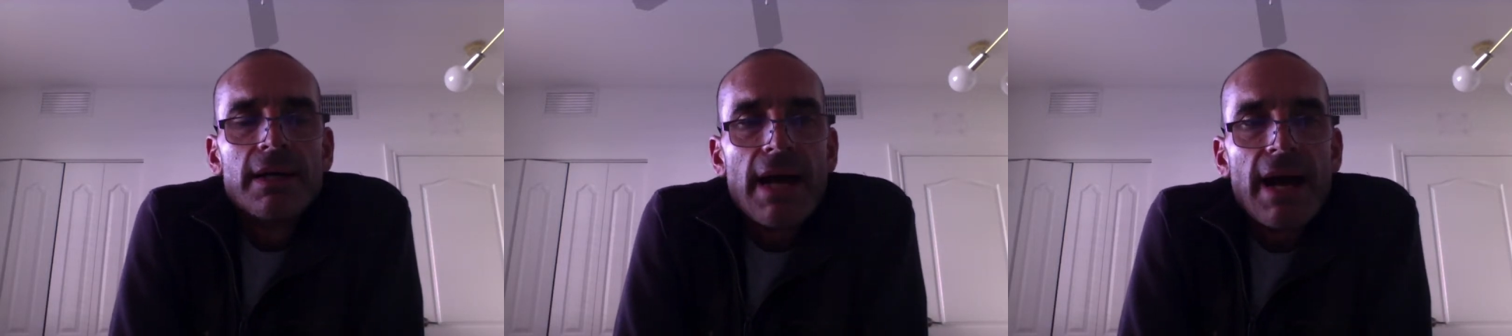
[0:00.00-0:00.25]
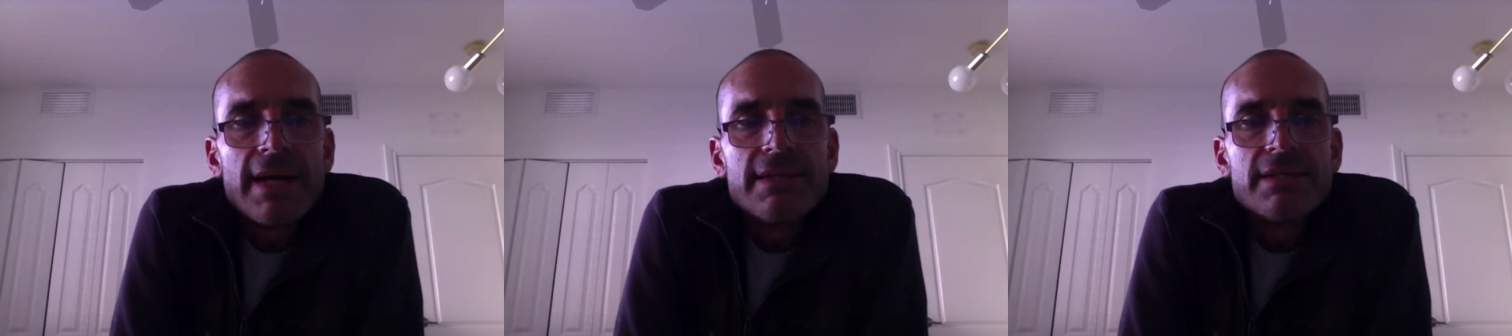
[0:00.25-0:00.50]

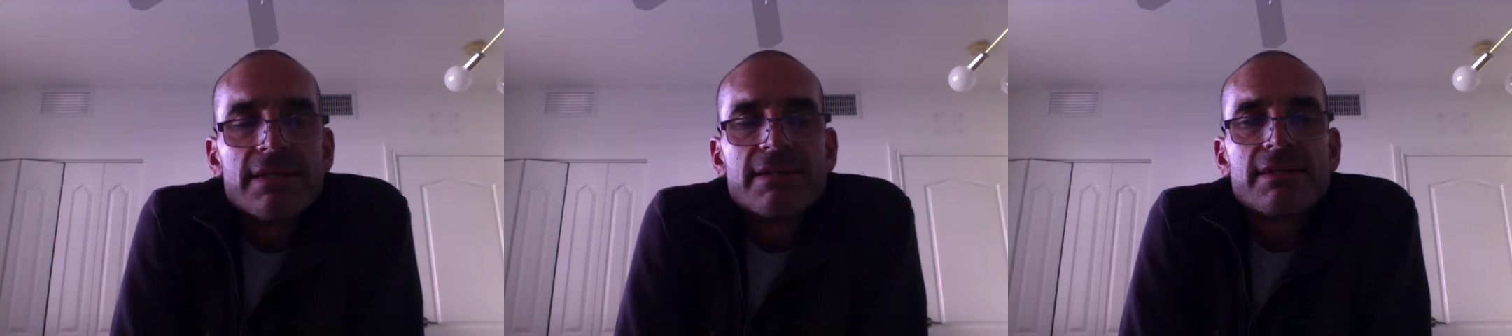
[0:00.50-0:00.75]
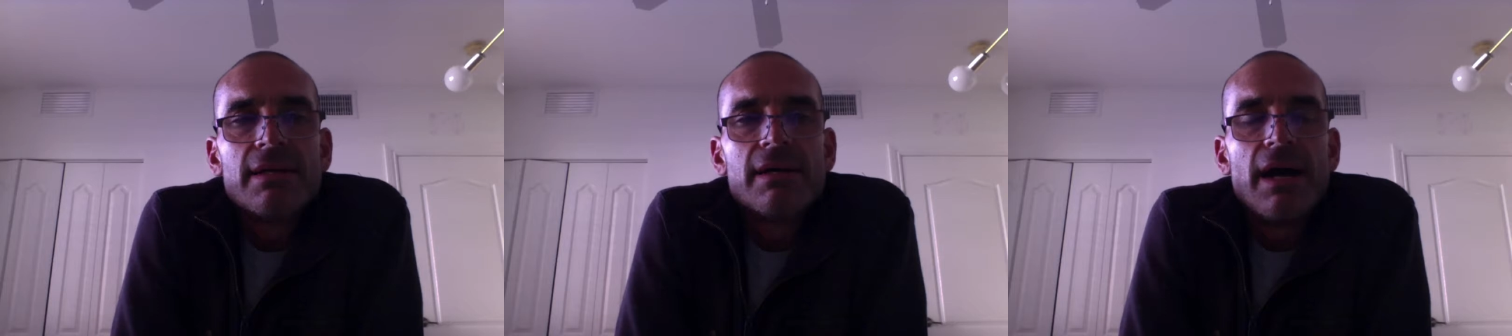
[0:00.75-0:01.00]

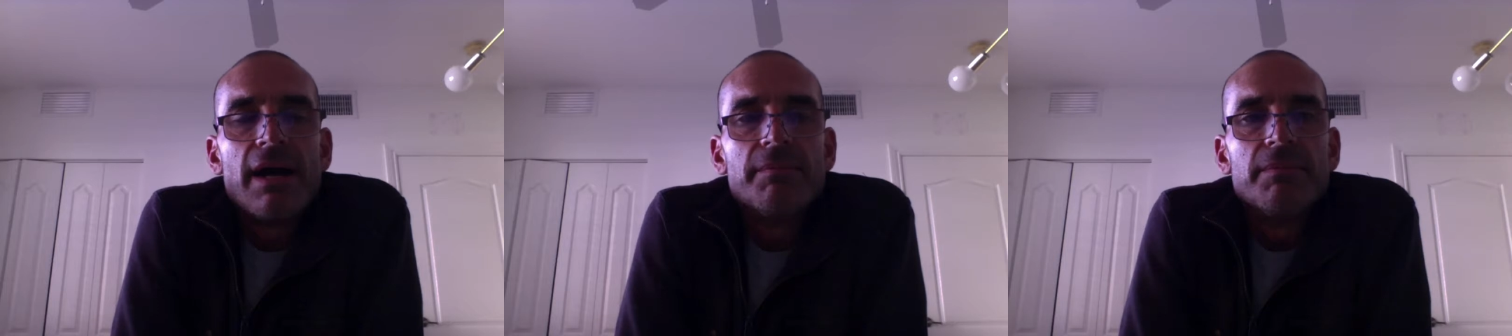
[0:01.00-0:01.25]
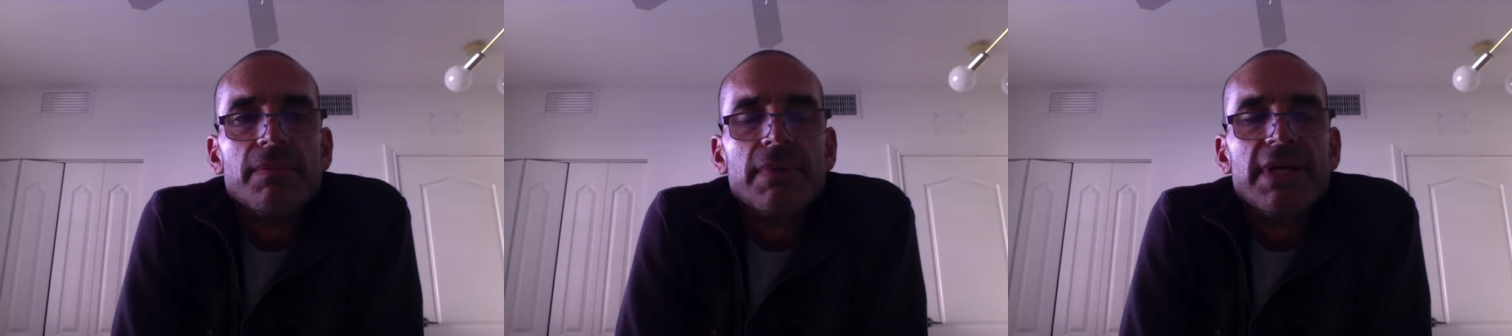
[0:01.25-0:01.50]
guidance.
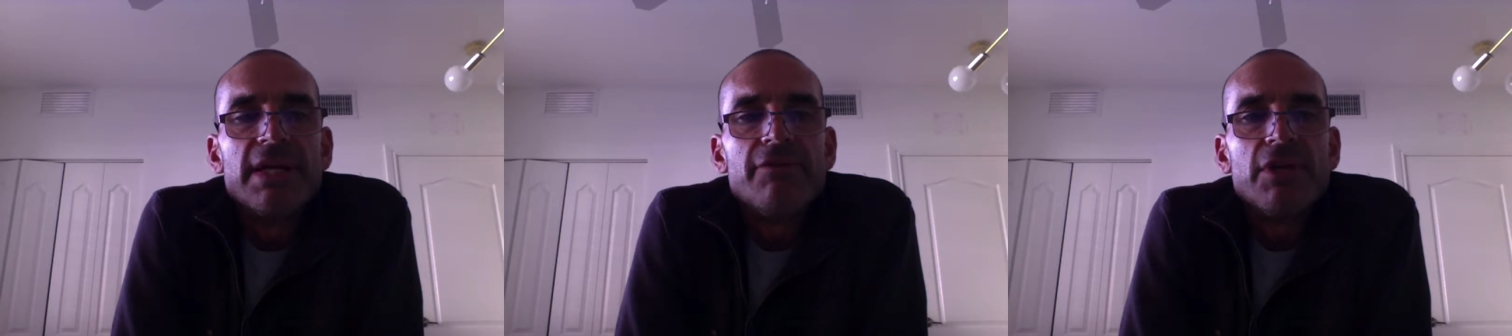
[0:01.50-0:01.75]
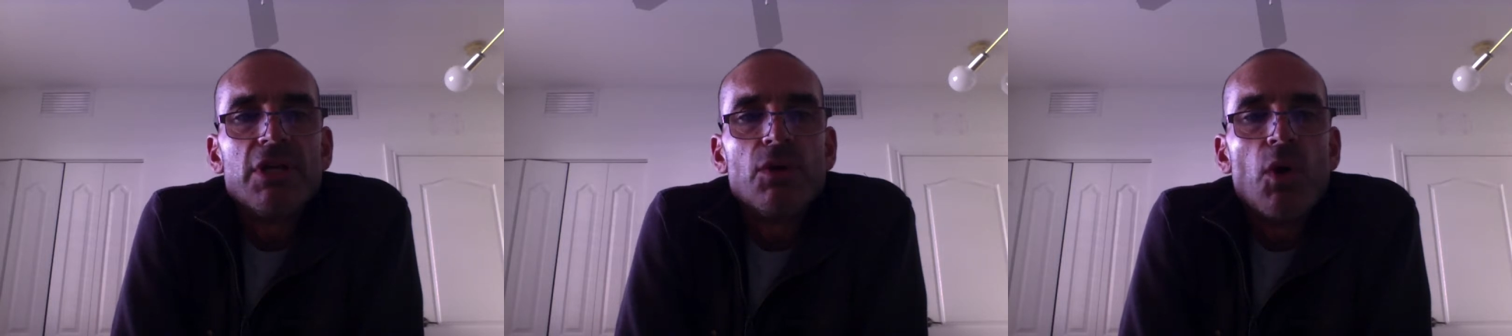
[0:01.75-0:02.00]
I'm
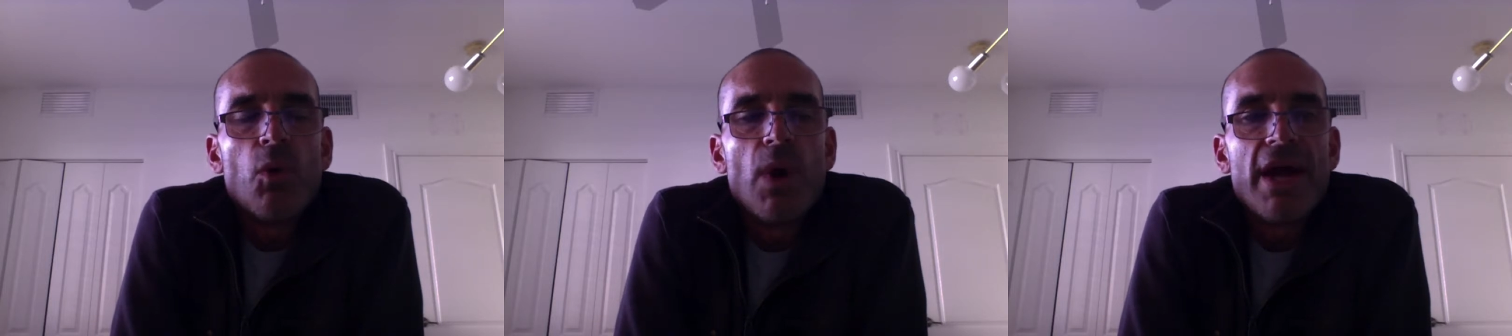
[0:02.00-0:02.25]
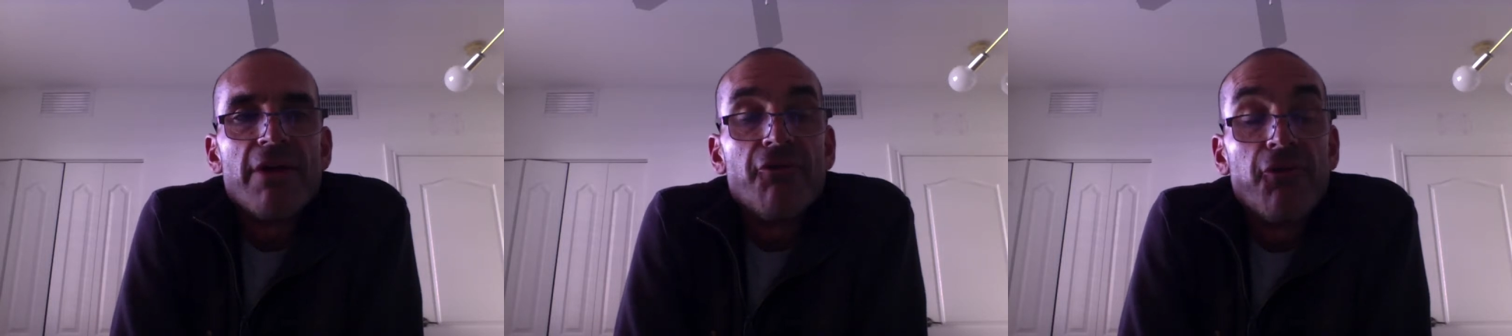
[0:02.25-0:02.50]
giving you a
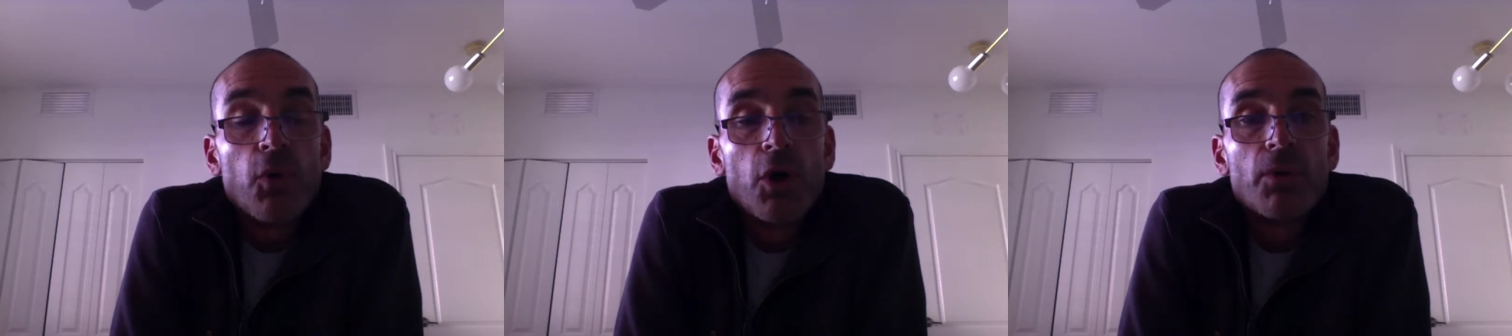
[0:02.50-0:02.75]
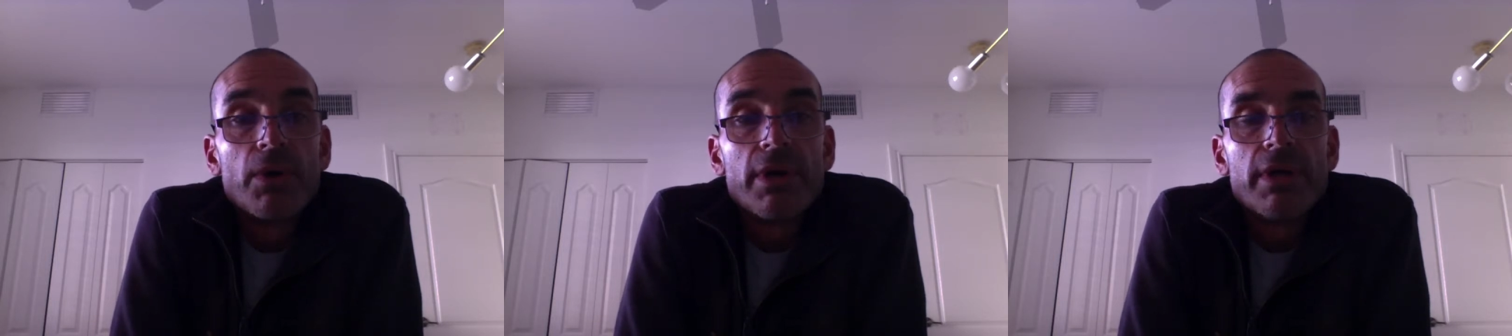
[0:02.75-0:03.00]
way
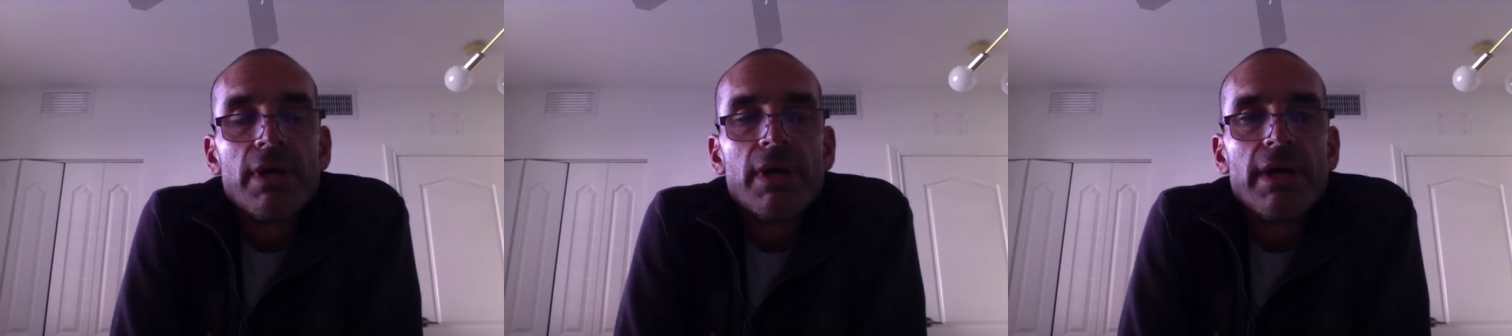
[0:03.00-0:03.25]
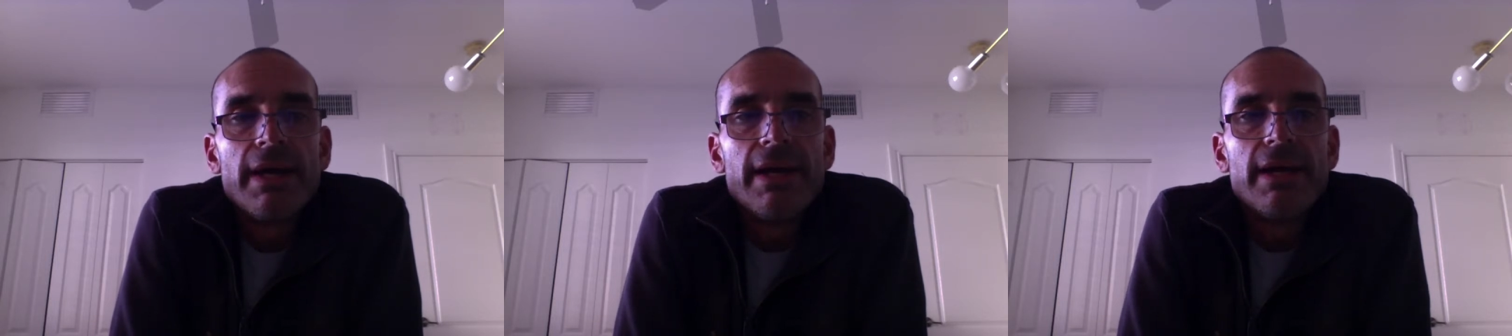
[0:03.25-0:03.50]
forward,
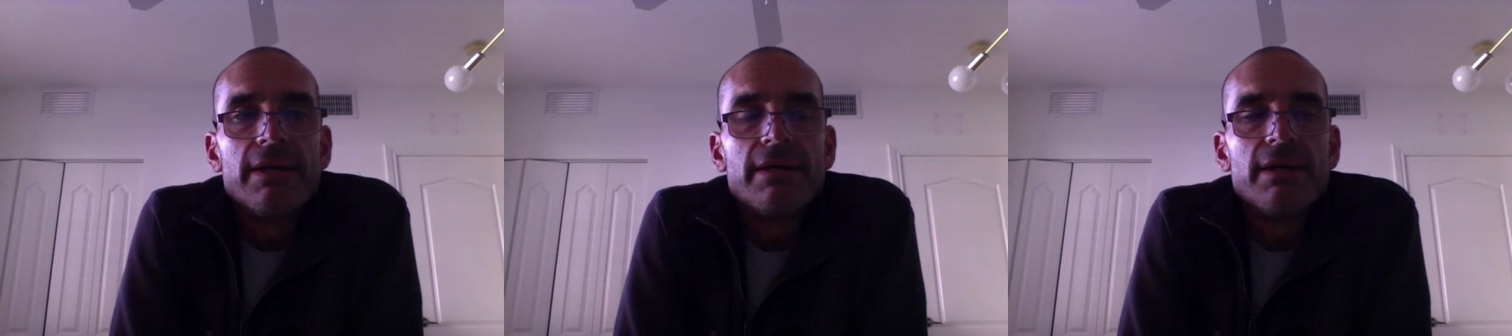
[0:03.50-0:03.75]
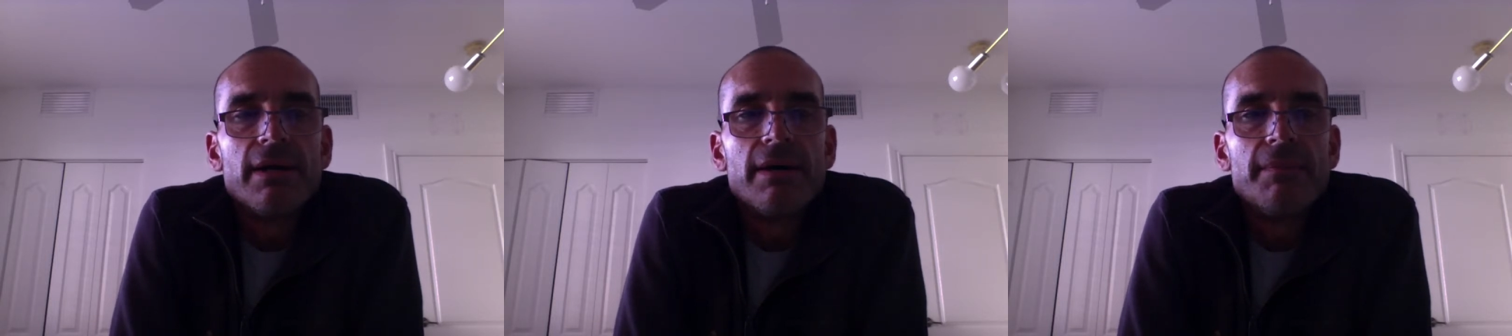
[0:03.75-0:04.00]
and